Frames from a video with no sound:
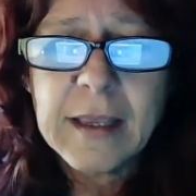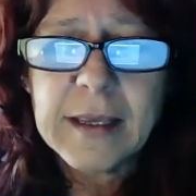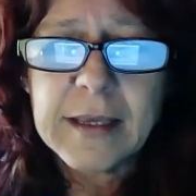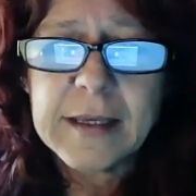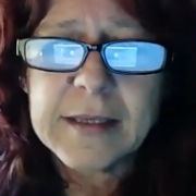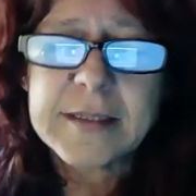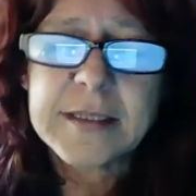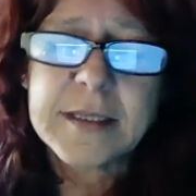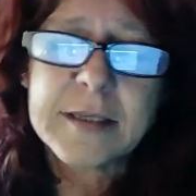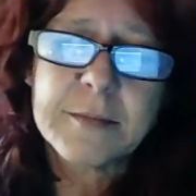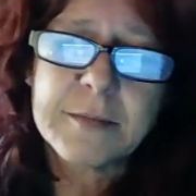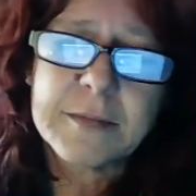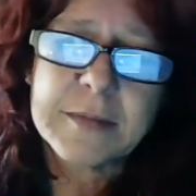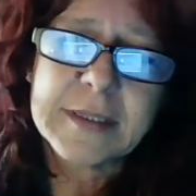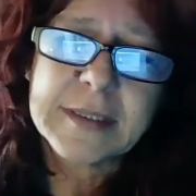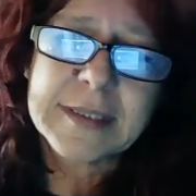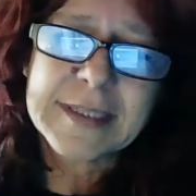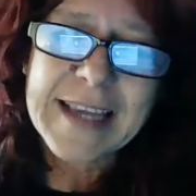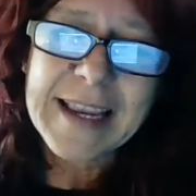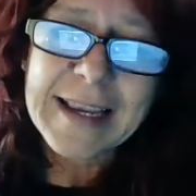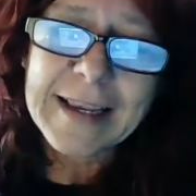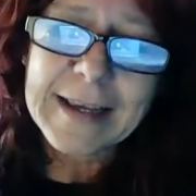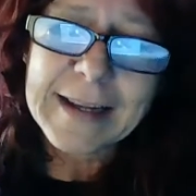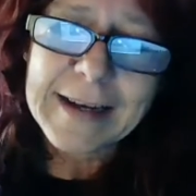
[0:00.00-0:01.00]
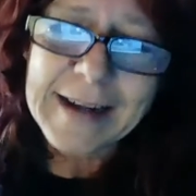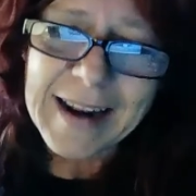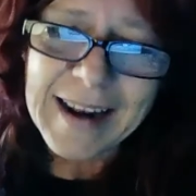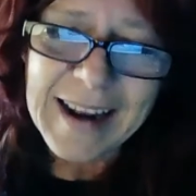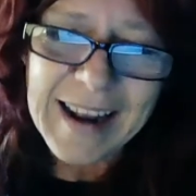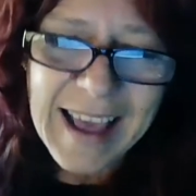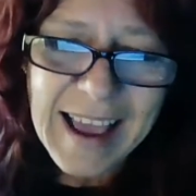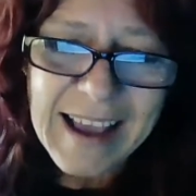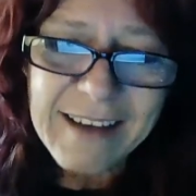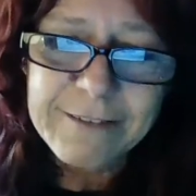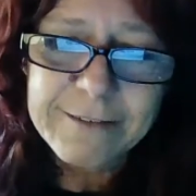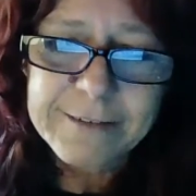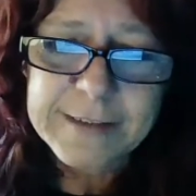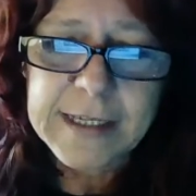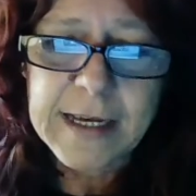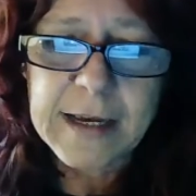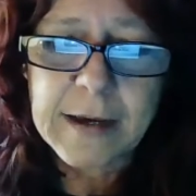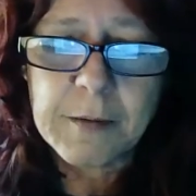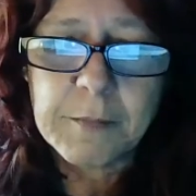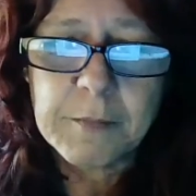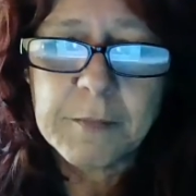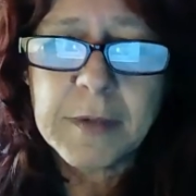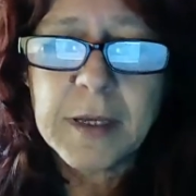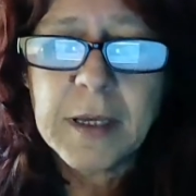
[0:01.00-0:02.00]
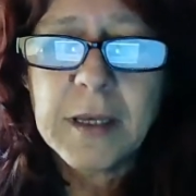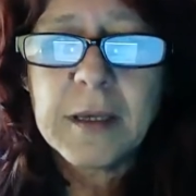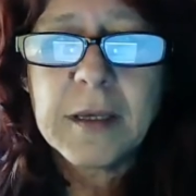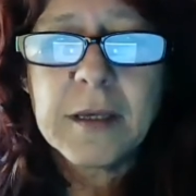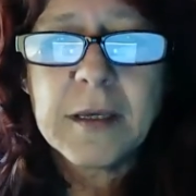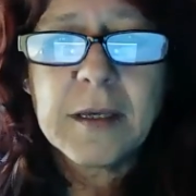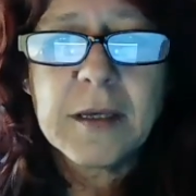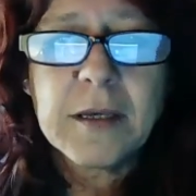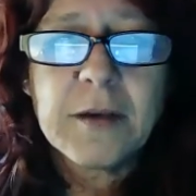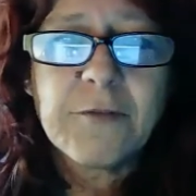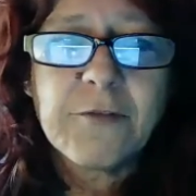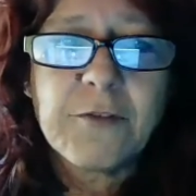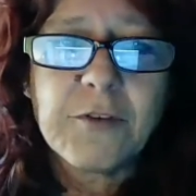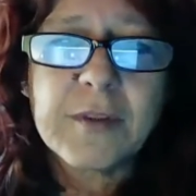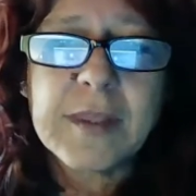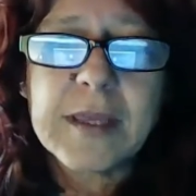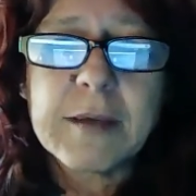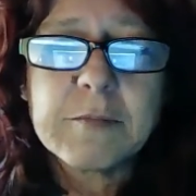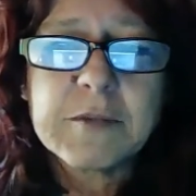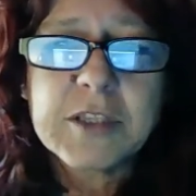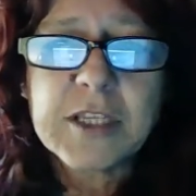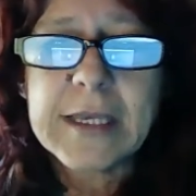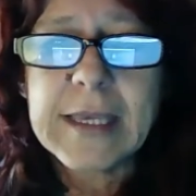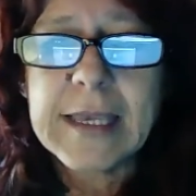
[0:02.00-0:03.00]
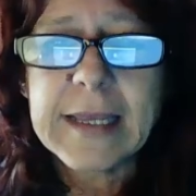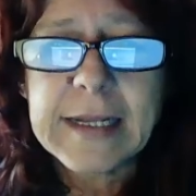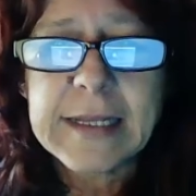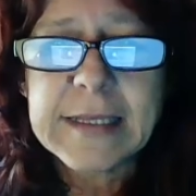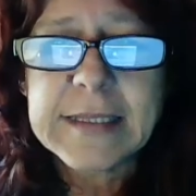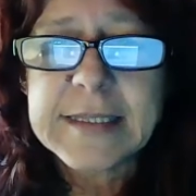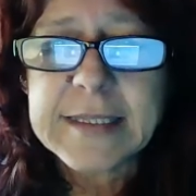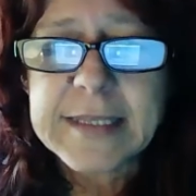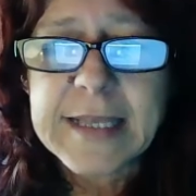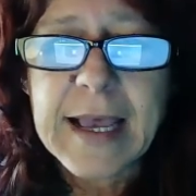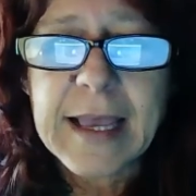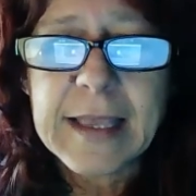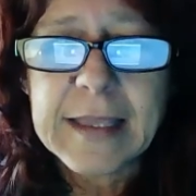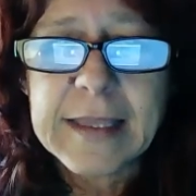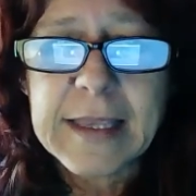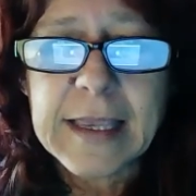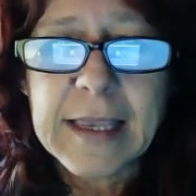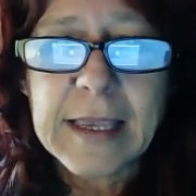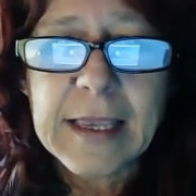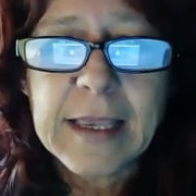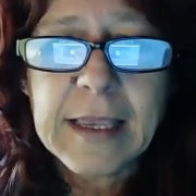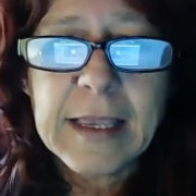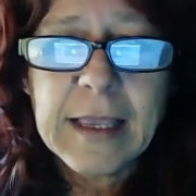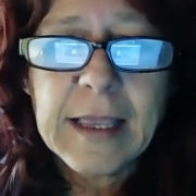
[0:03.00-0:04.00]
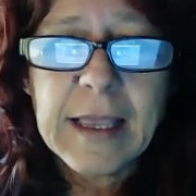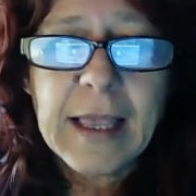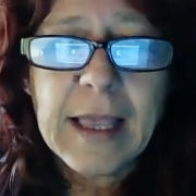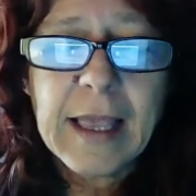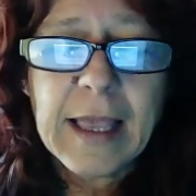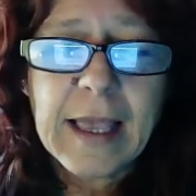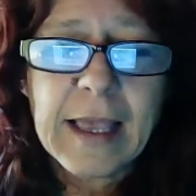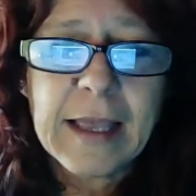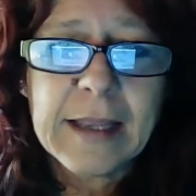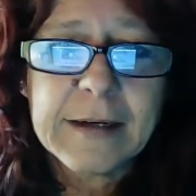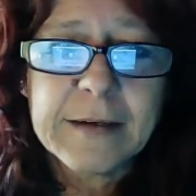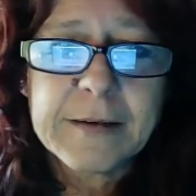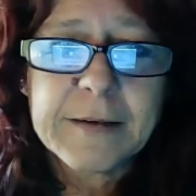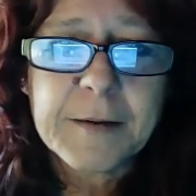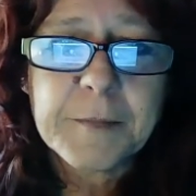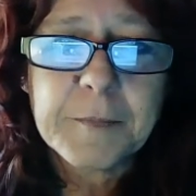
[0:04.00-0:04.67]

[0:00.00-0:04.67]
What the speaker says: It's taken a lifetime for them to get inside there. And